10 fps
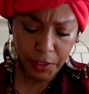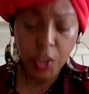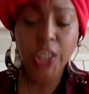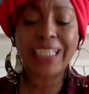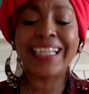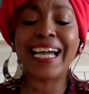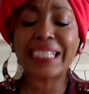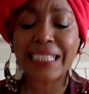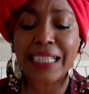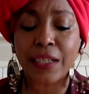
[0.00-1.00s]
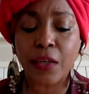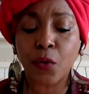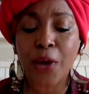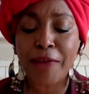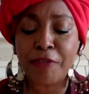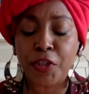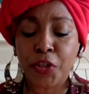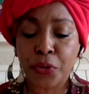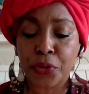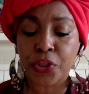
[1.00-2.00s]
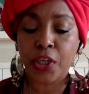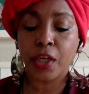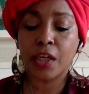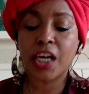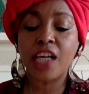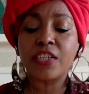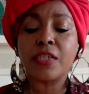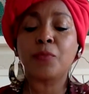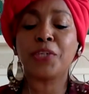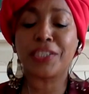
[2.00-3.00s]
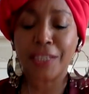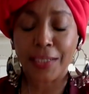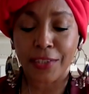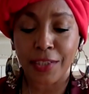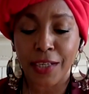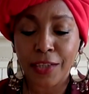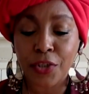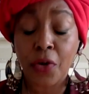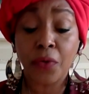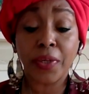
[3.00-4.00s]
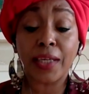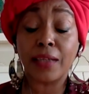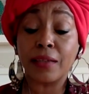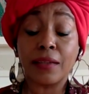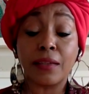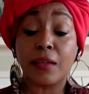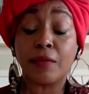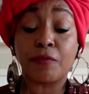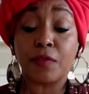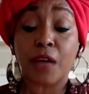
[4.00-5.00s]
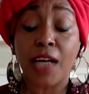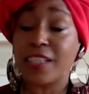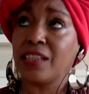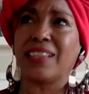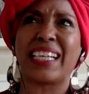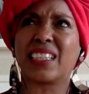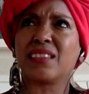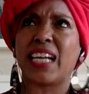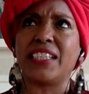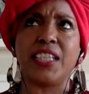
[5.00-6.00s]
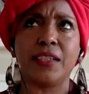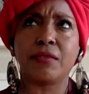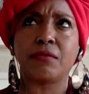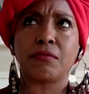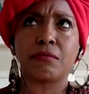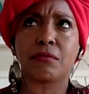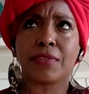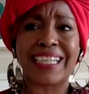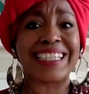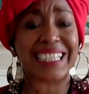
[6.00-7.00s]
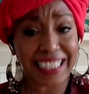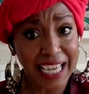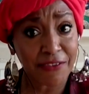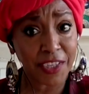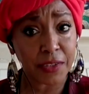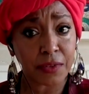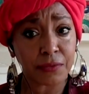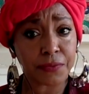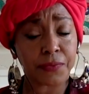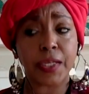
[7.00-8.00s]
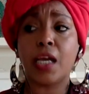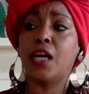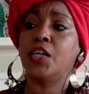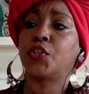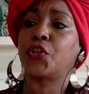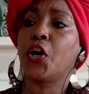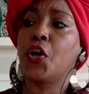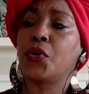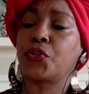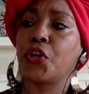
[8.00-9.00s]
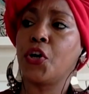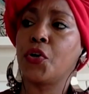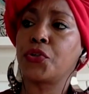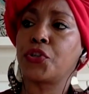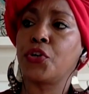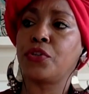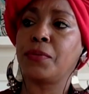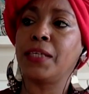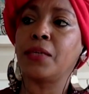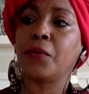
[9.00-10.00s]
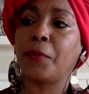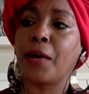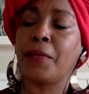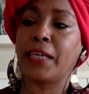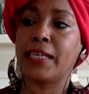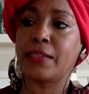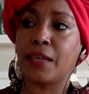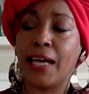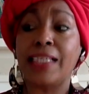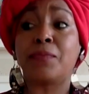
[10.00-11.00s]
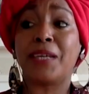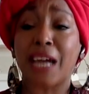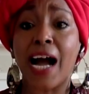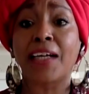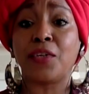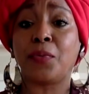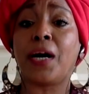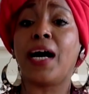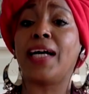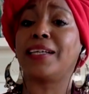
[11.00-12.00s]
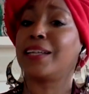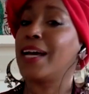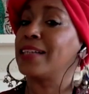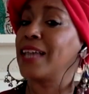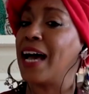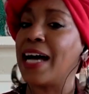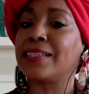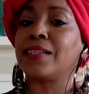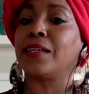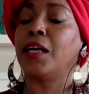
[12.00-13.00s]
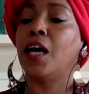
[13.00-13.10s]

collecting revenues, custom receipts. So until like 1967. So Dominican Republic has been occupied and has had to